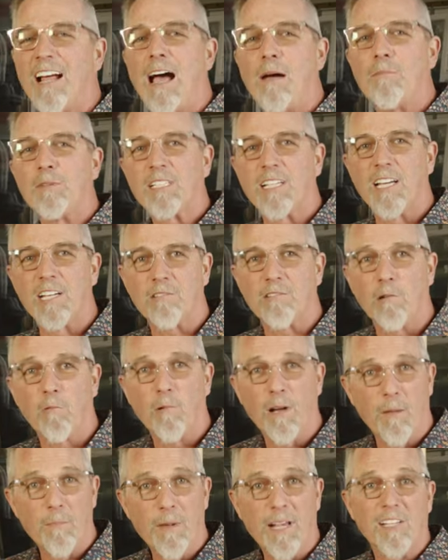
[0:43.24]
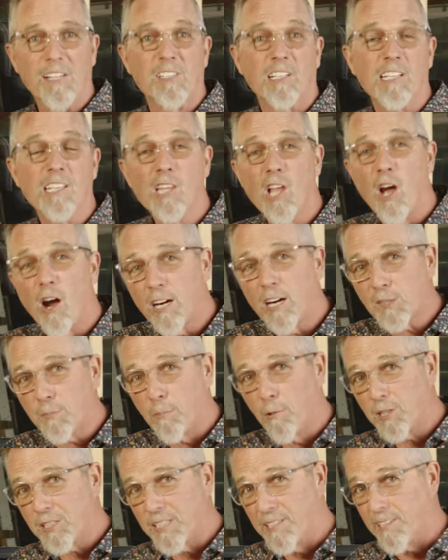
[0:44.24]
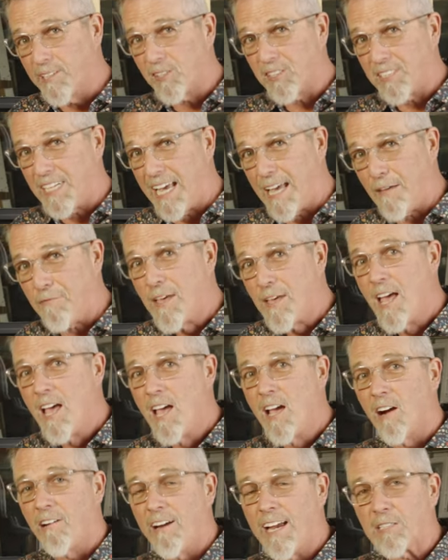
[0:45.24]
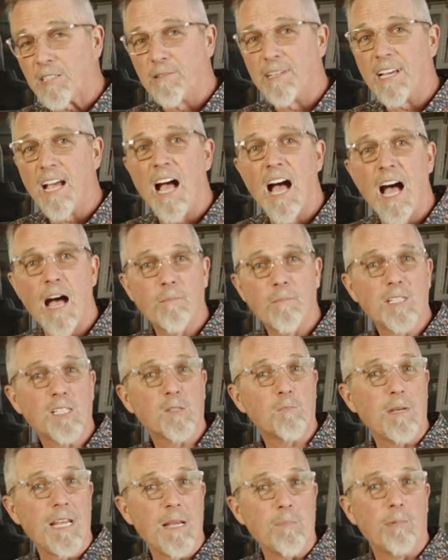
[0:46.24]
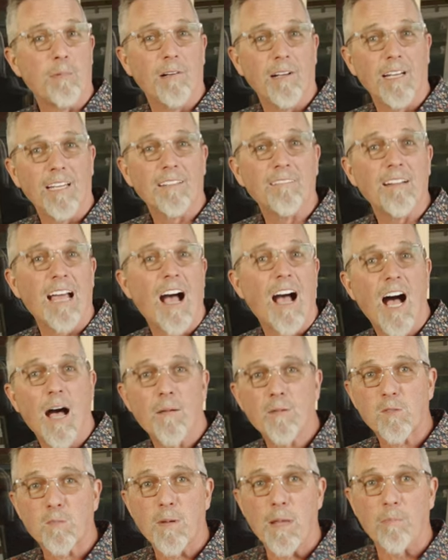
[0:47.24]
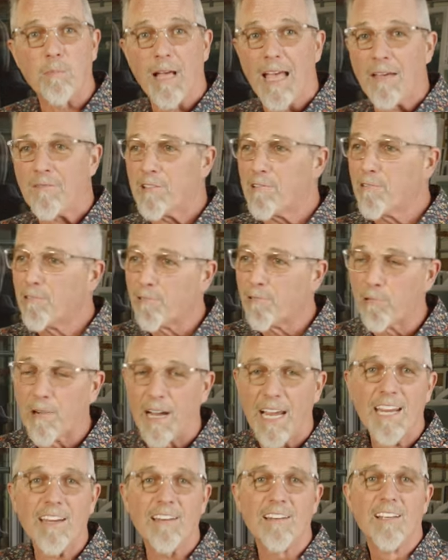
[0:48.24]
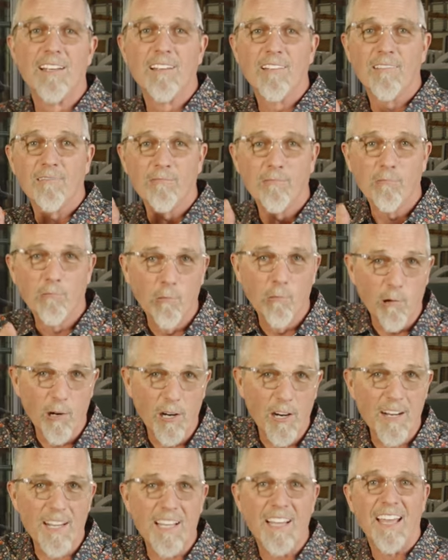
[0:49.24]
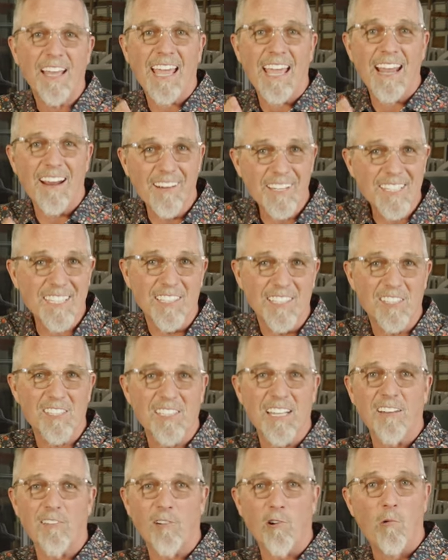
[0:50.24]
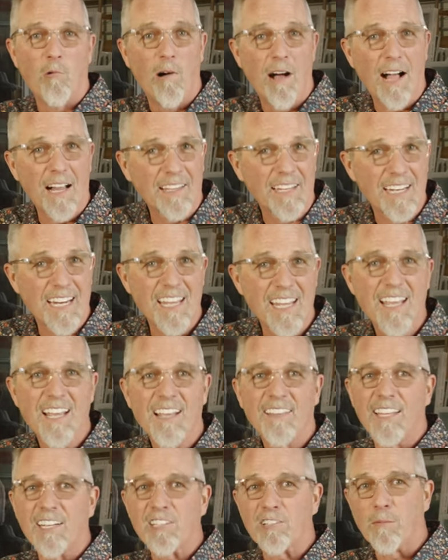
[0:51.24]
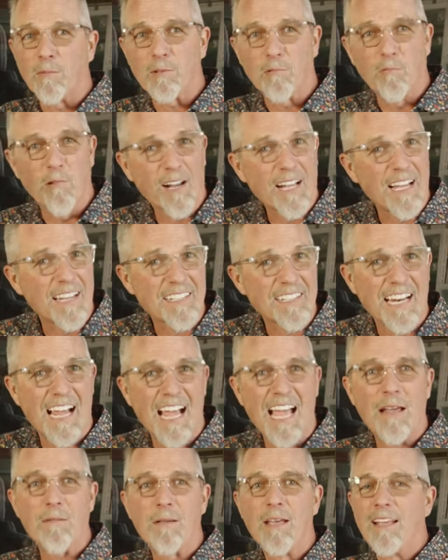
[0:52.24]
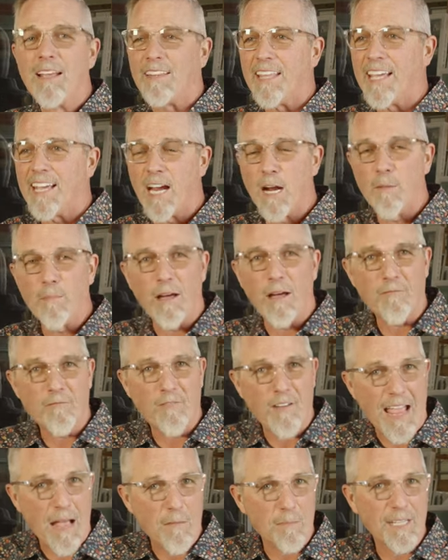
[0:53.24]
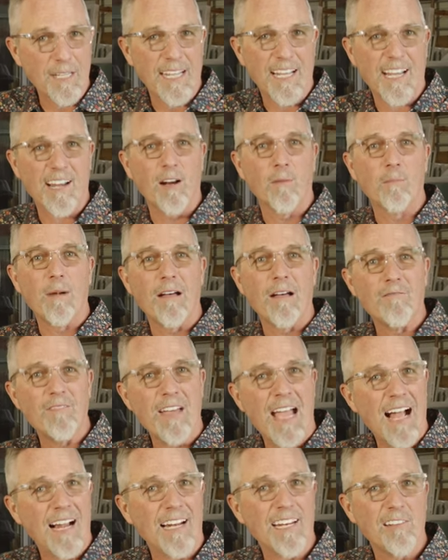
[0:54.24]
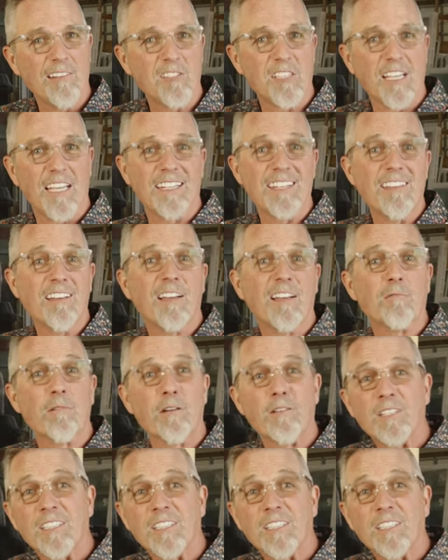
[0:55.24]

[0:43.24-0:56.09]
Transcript: Amish country? Well, because a large portion of their staff are actually Amish people, and Amish people have a great work heritage. They are quality, they show up to work on time, they care about family, they care about values, and you can